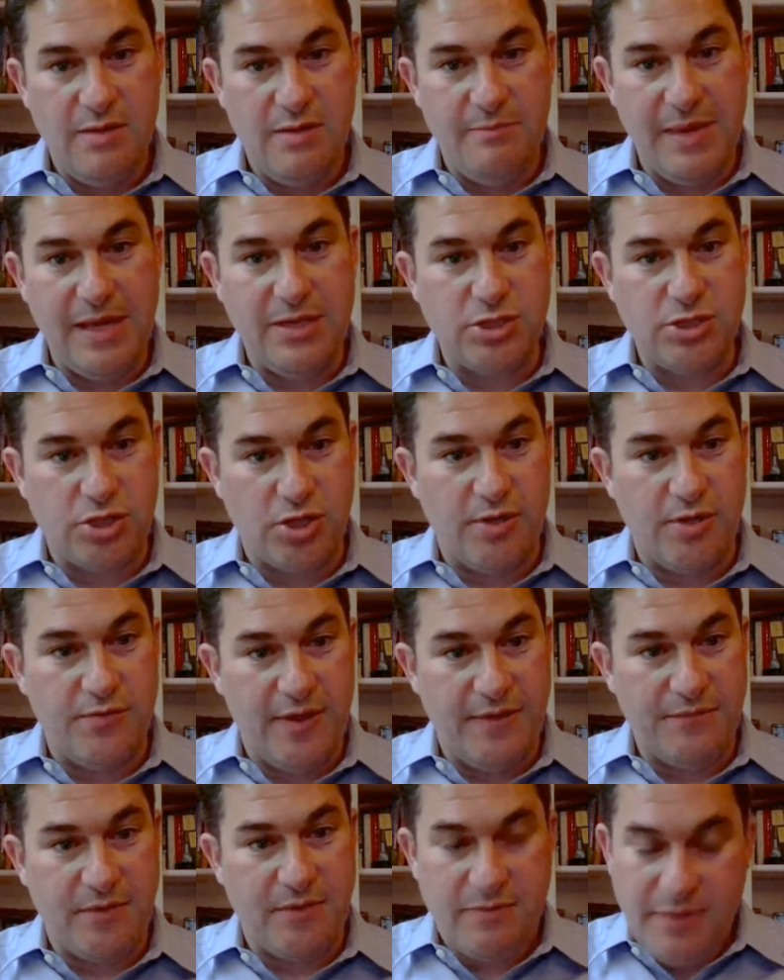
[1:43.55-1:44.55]
make sure
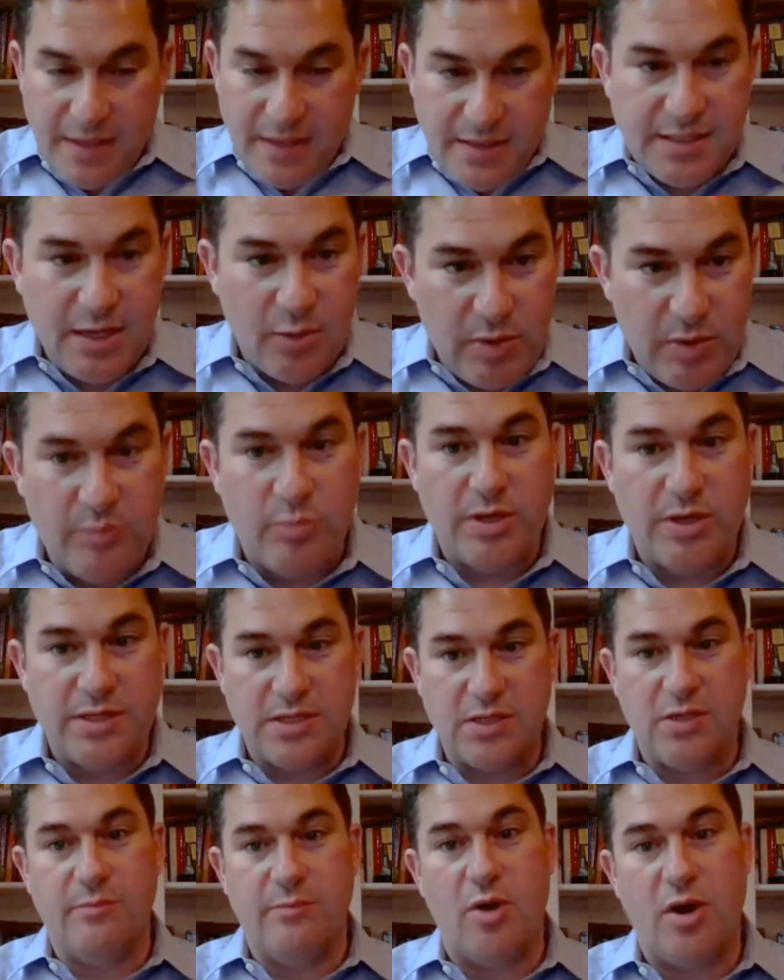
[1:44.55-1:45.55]
that the things that we bring
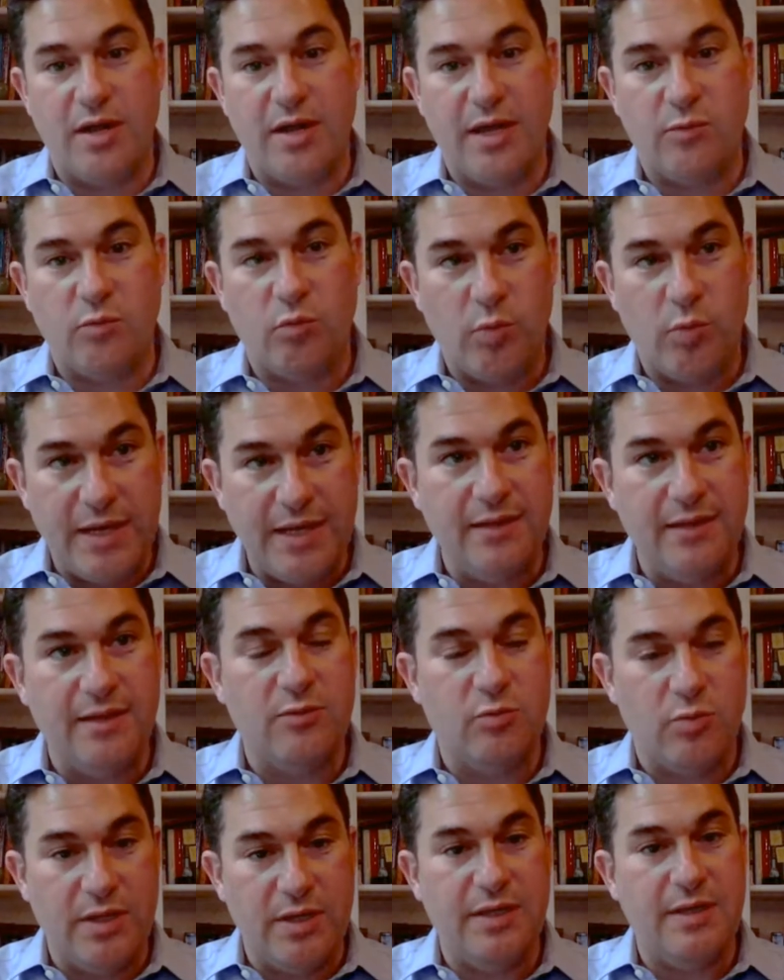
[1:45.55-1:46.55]
to the market really,
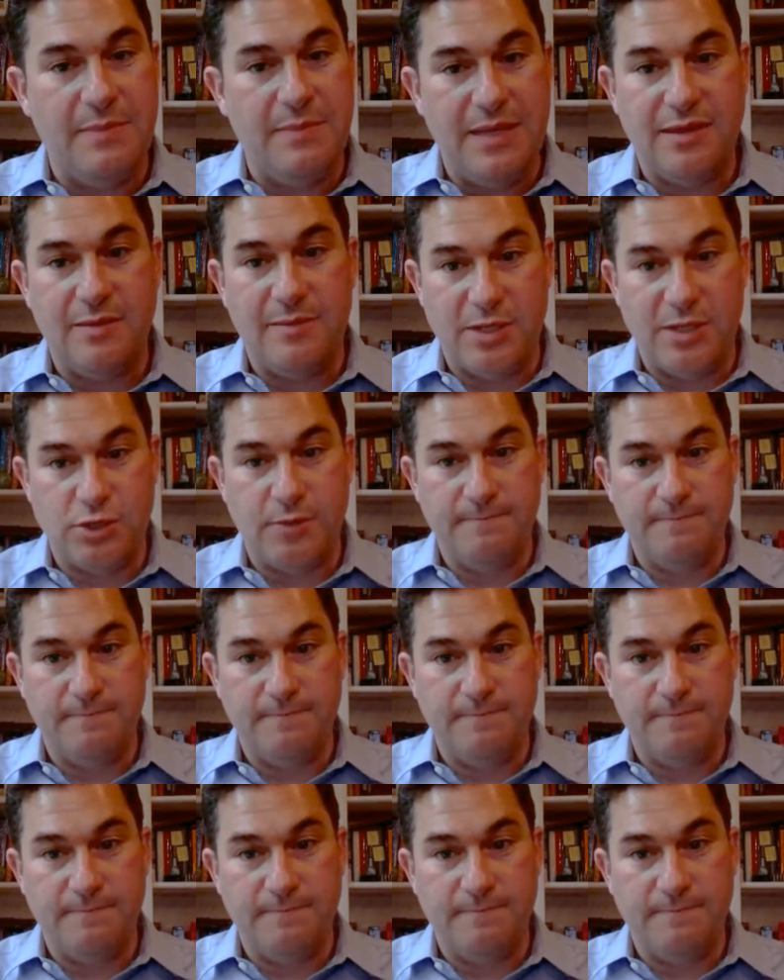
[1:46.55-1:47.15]
really meet the mission.